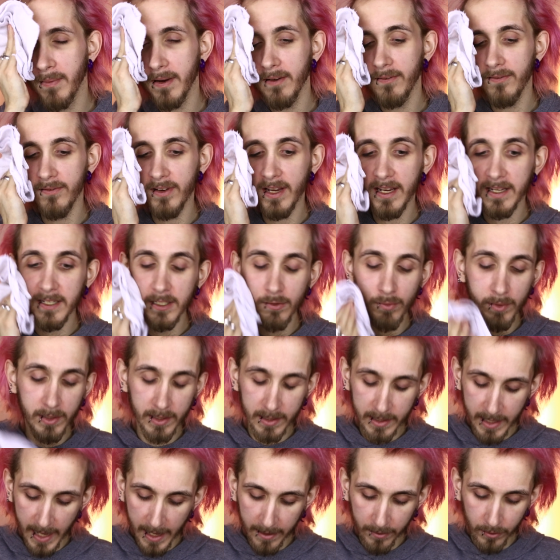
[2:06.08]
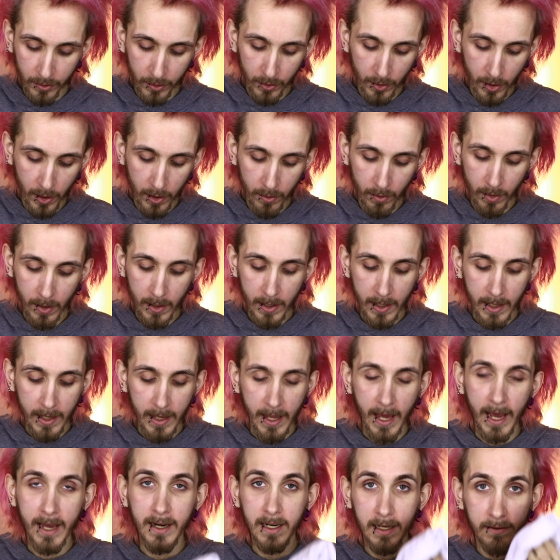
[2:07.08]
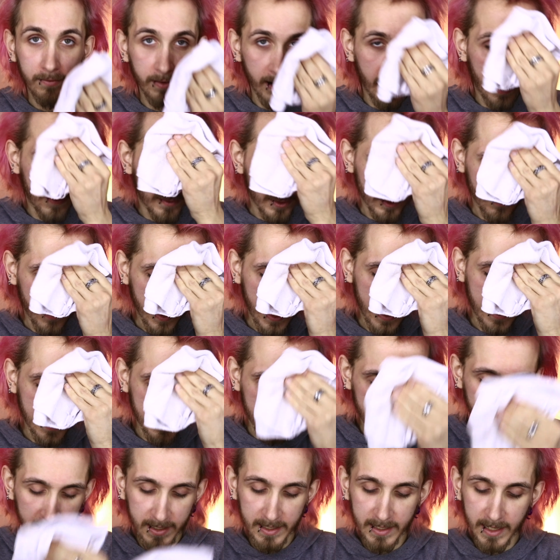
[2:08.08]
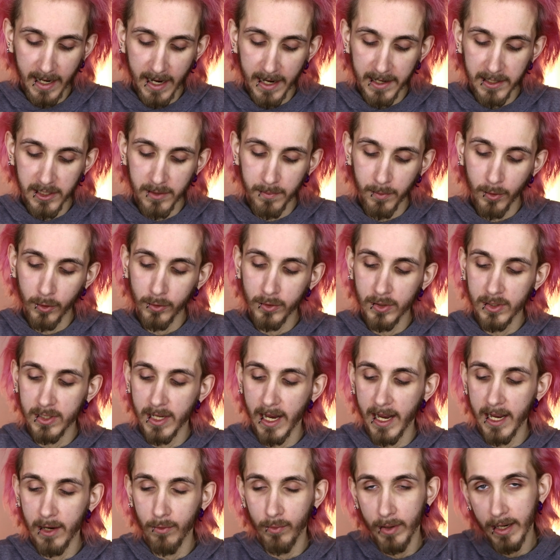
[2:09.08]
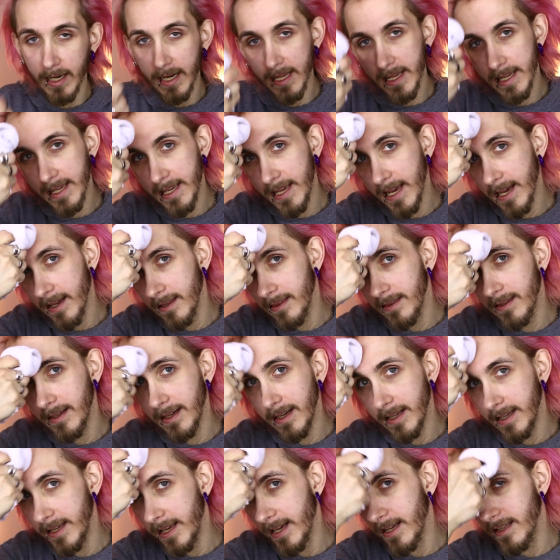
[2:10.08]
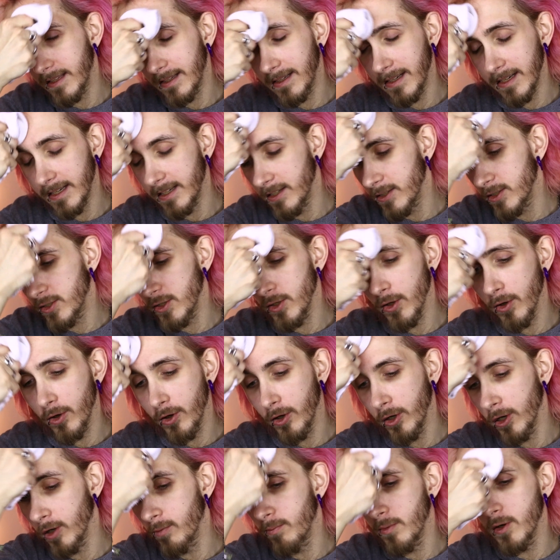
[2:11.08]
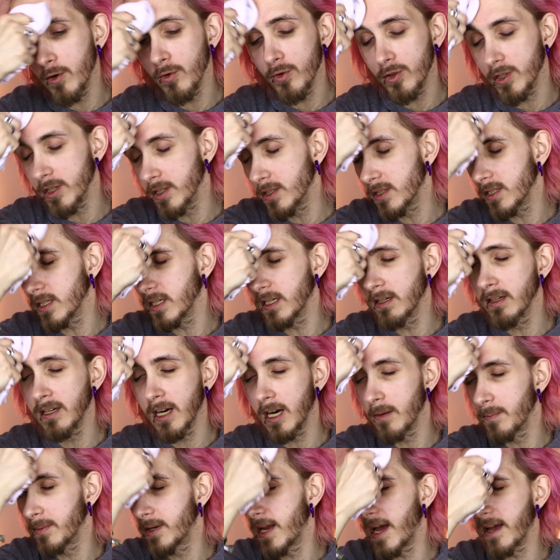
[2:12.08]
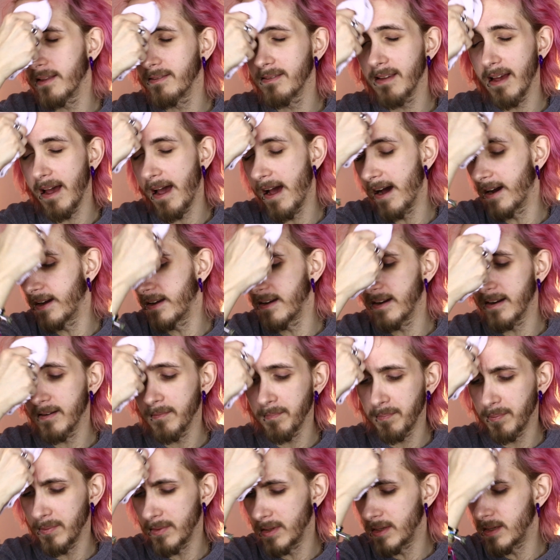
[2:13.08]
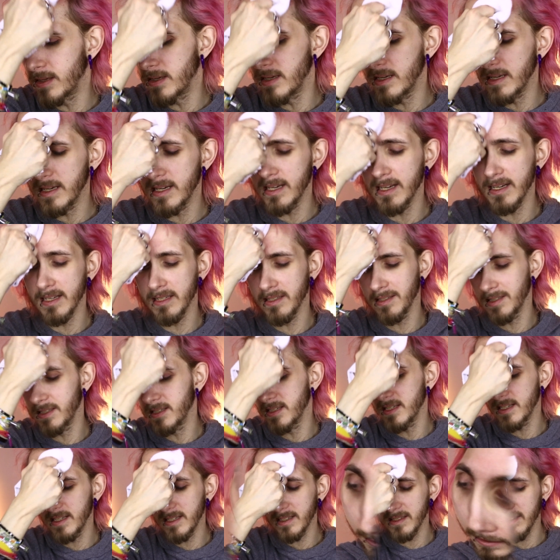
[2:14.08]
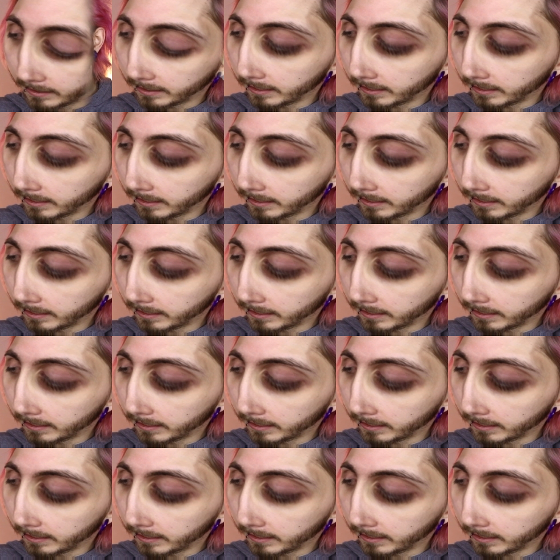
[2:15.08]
my face with that, you know. And if I have some extra dry spots, I will gently in circular motions rub that area. Yes, indeed.